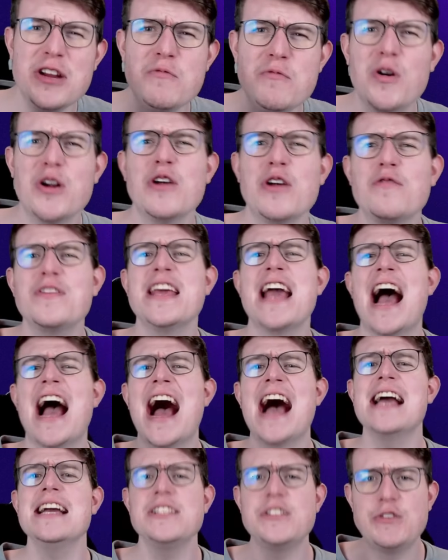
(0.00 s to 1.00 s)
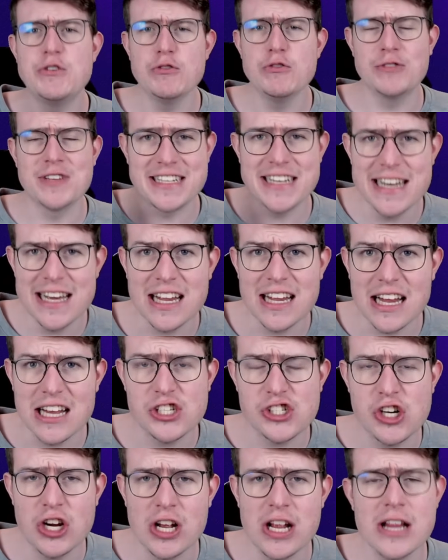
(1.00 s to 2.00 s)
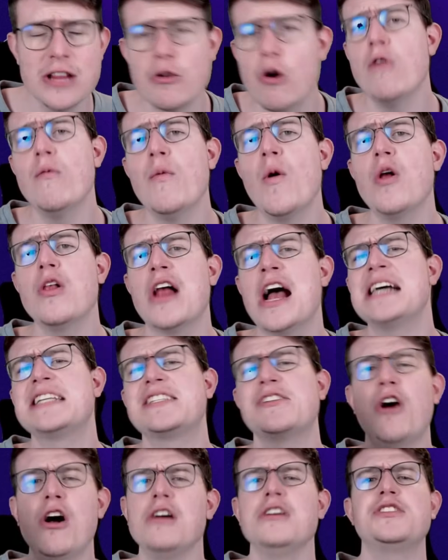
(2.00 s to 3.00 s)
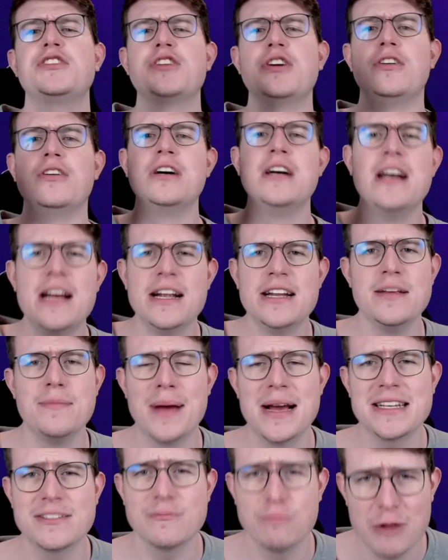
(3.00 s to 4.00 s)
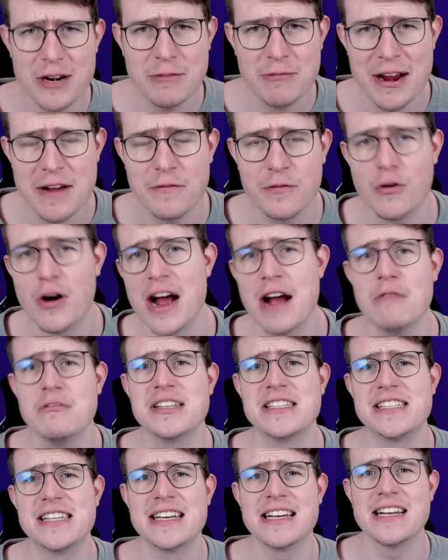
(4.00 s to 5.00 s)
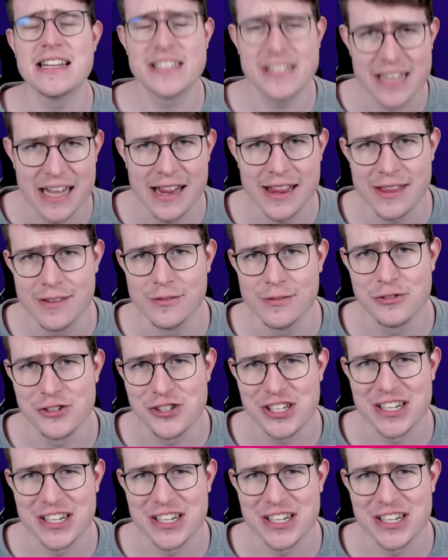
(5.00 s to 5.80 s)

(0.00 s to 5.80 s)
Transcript: one of the highest usage in Clash Royale, it overall has also the best win rate for every single Skeleton evolution